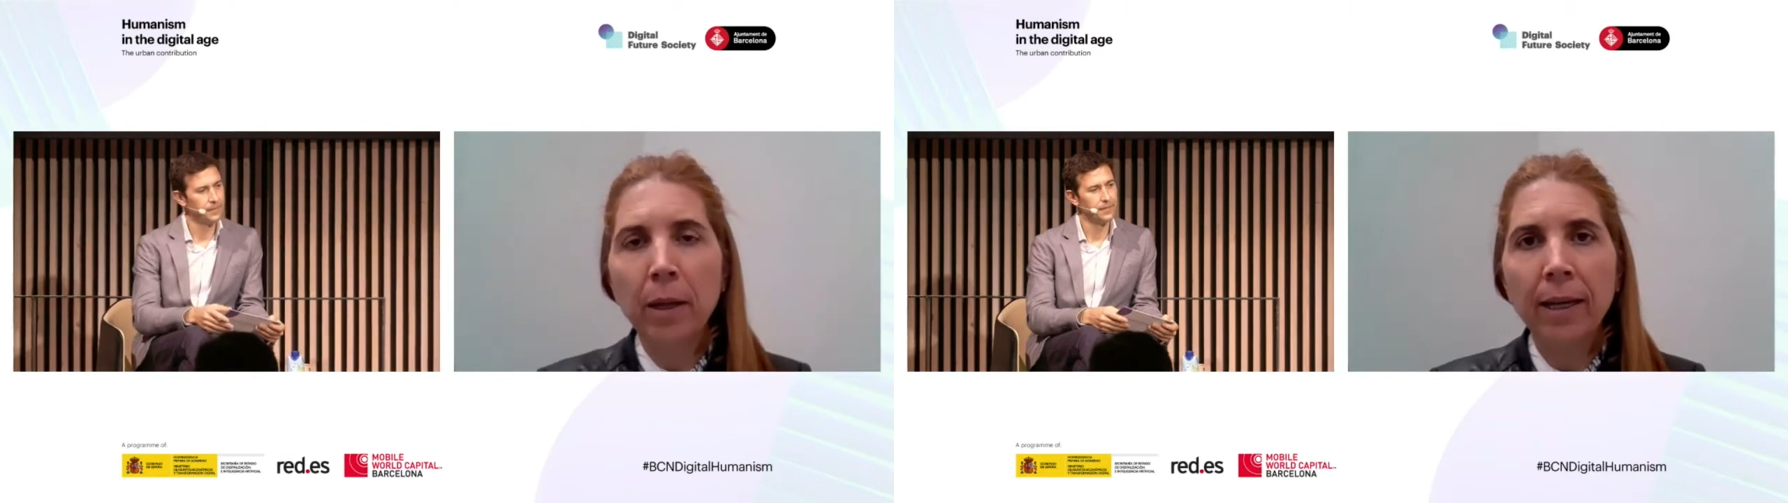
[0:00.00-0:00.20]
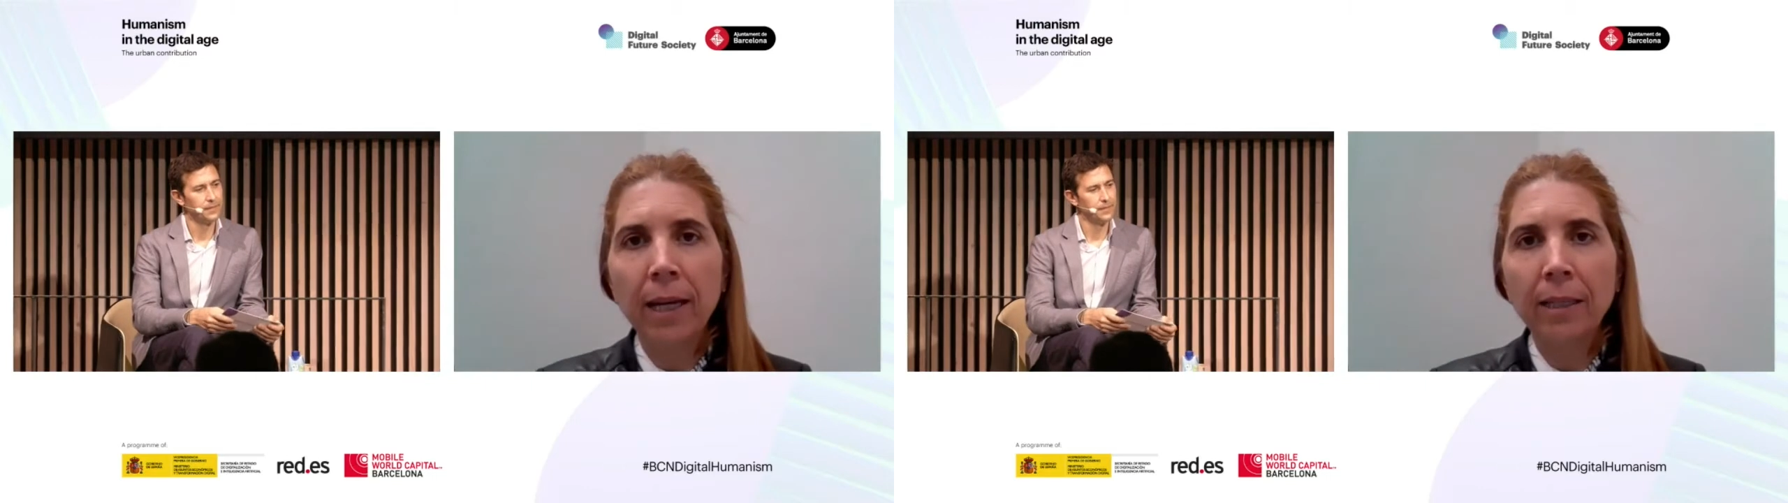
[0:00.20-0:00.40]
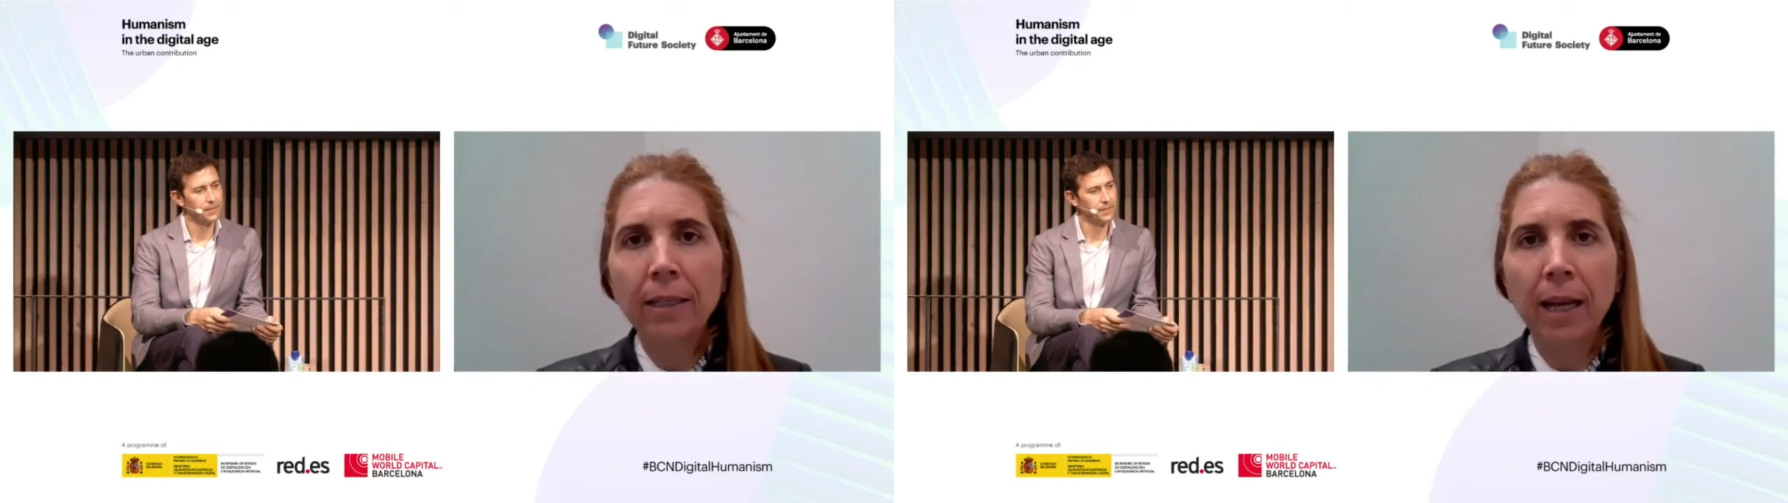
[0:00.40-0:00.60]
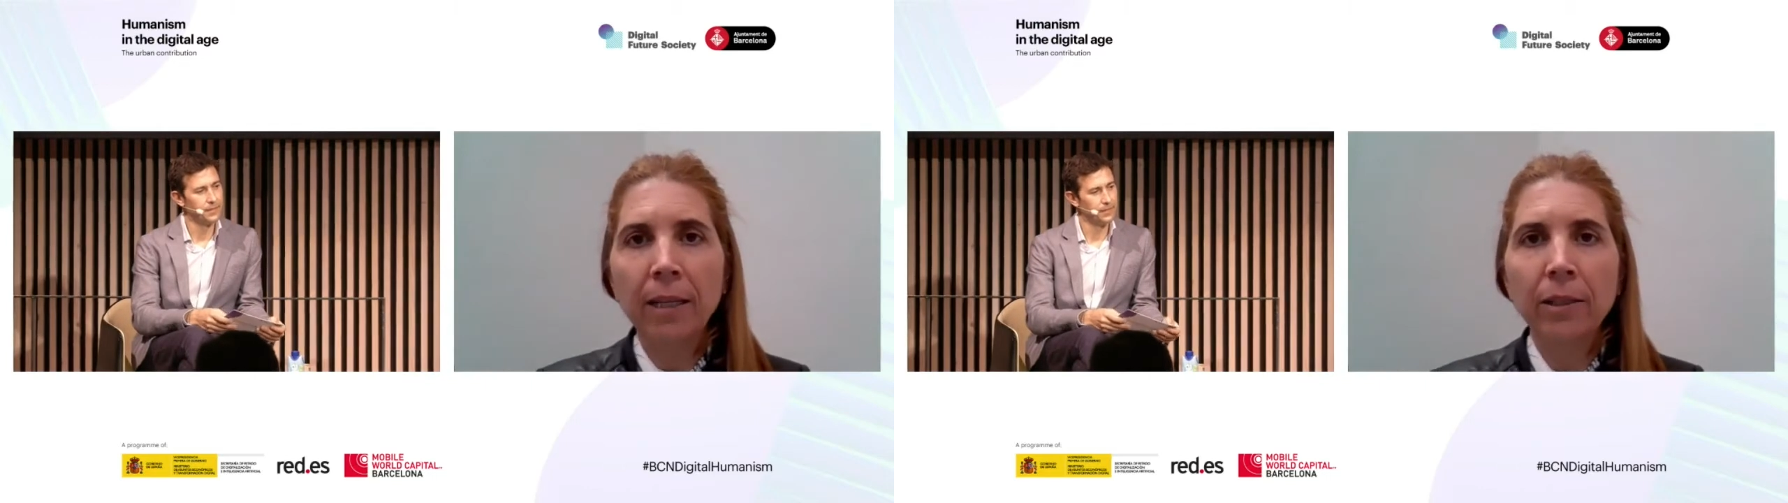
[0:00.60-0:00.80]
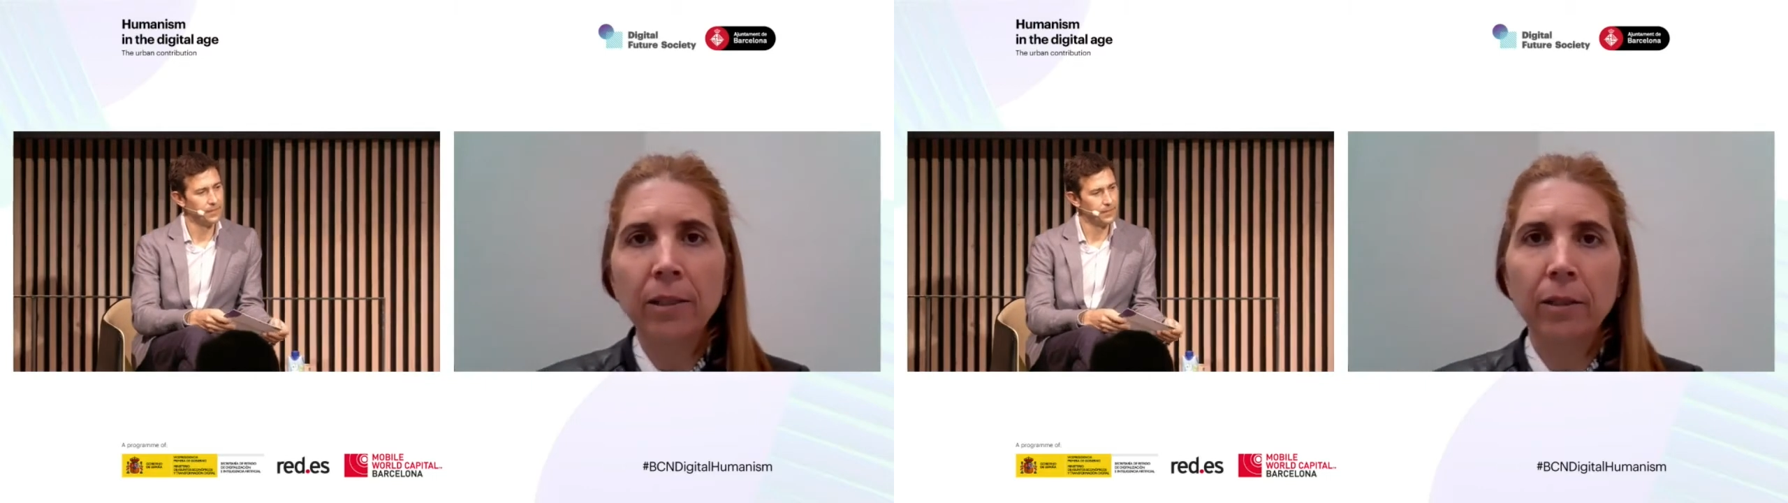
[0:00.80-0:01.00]
in a
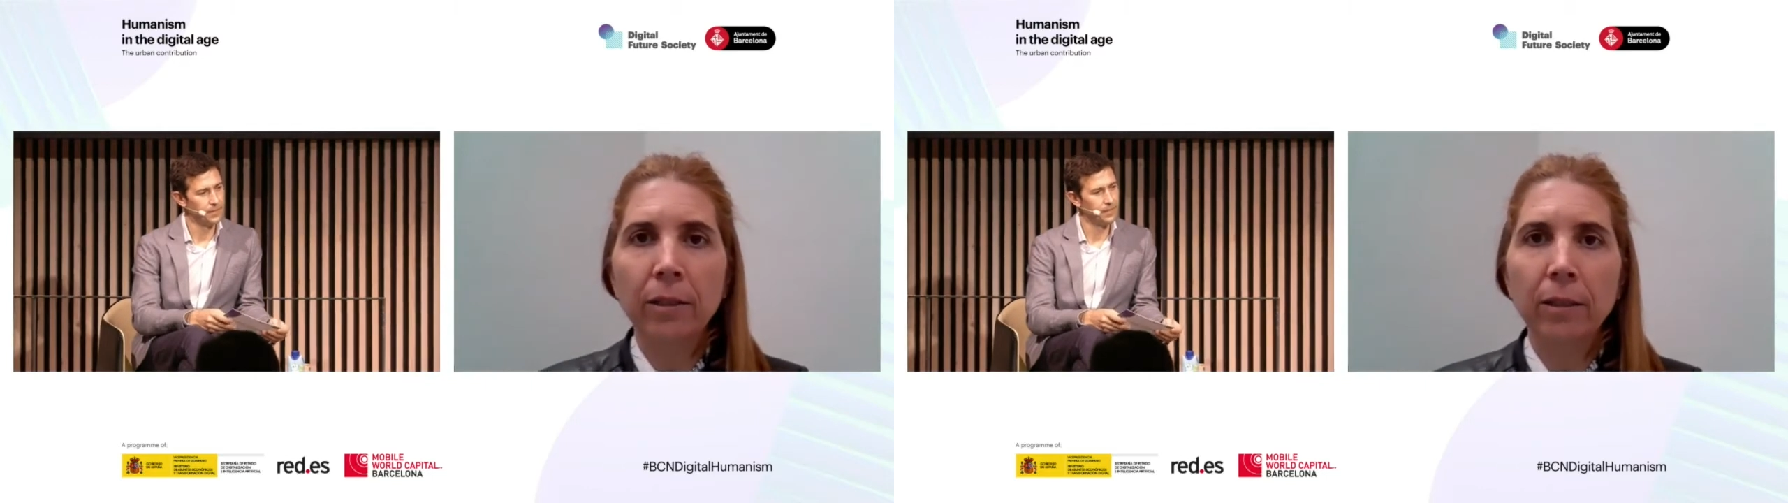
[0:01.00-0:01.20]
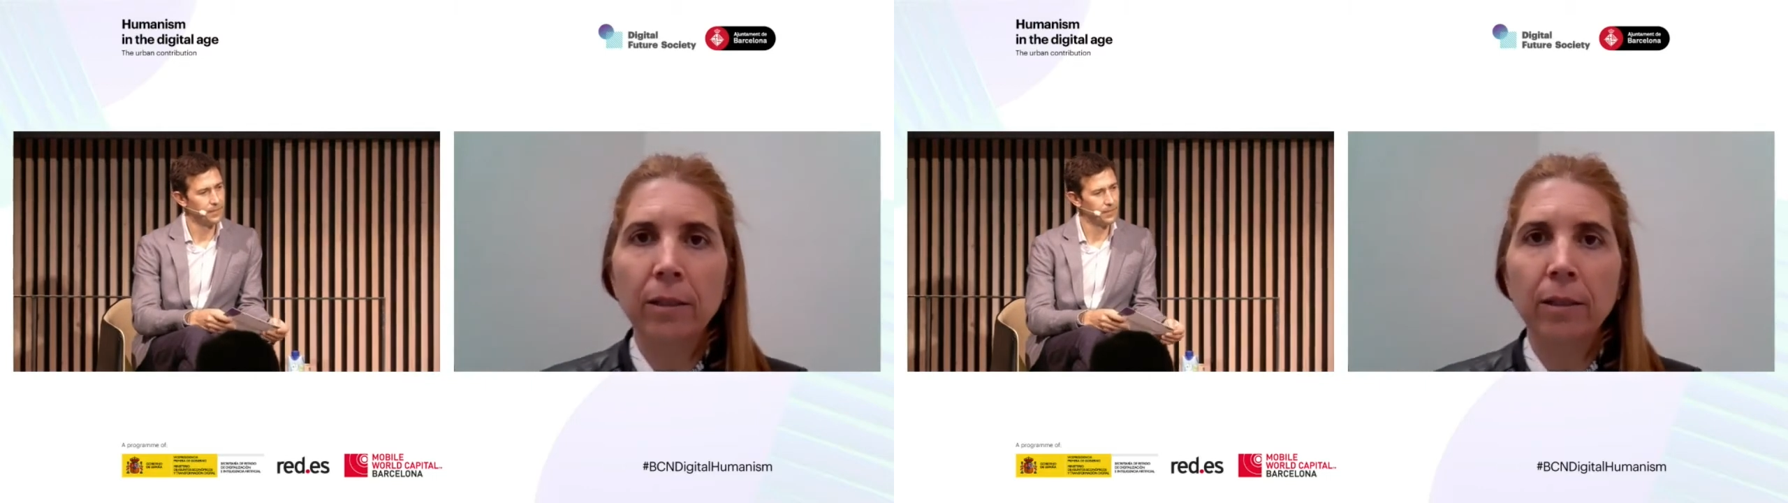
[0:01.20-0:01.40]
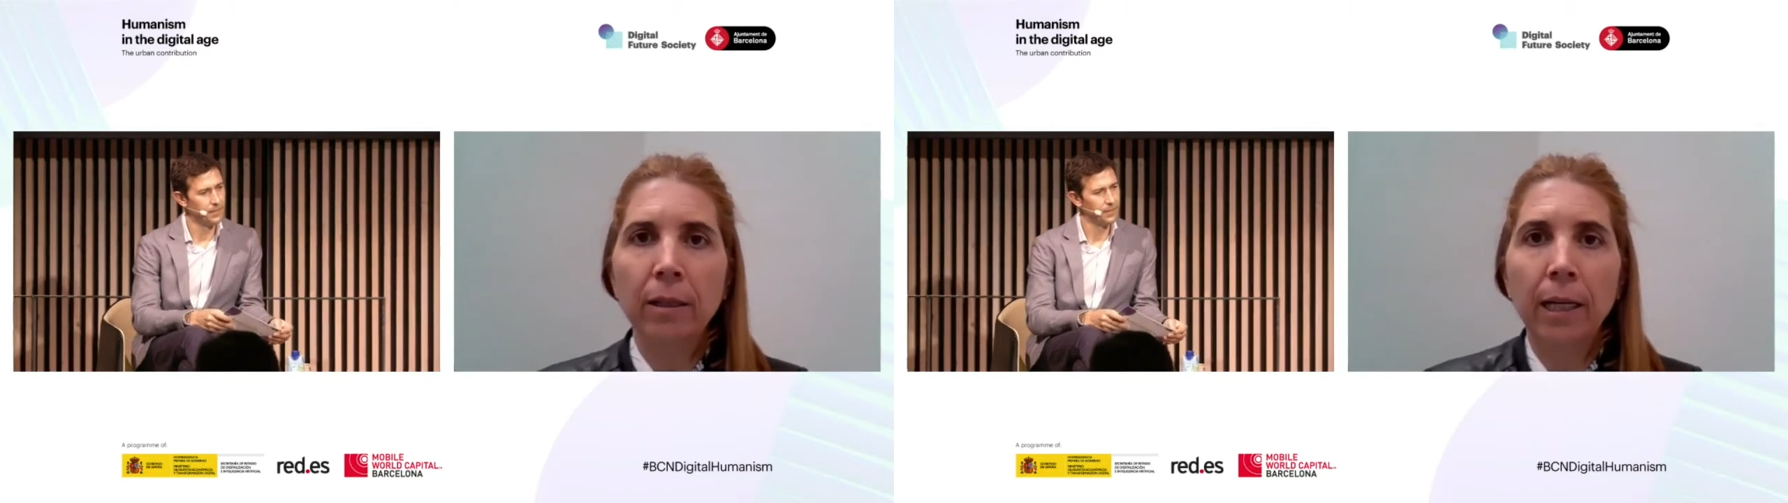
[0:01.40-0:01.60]
dangerous,